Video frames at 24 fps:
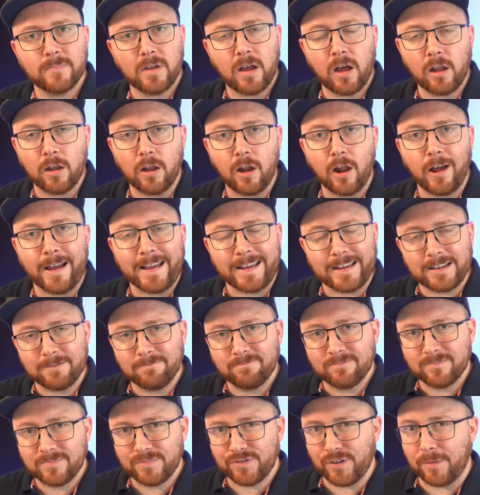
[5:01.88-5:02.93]
unlike
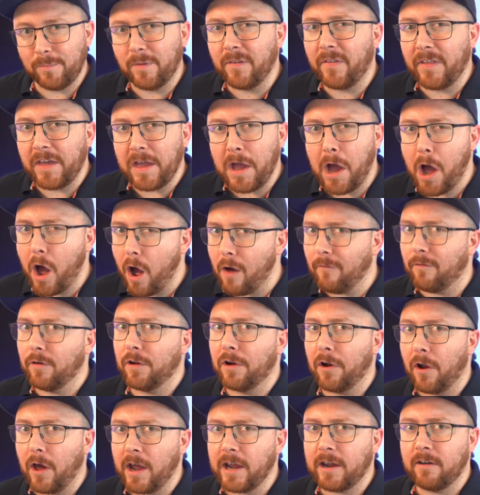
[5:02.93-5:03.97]
some of the other
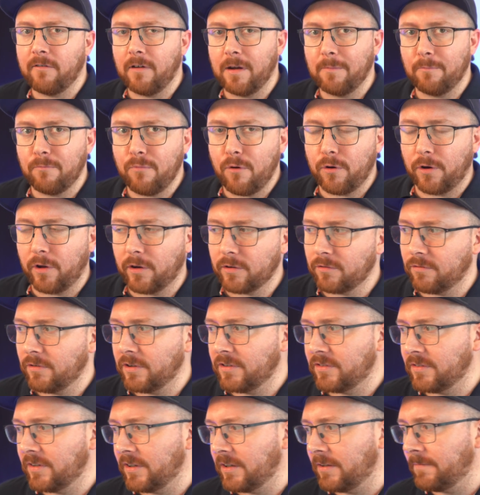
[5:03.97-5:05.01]
Leica M products
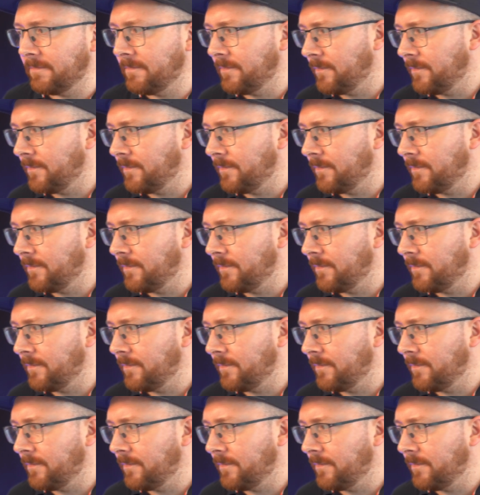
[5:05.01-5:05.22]
recently.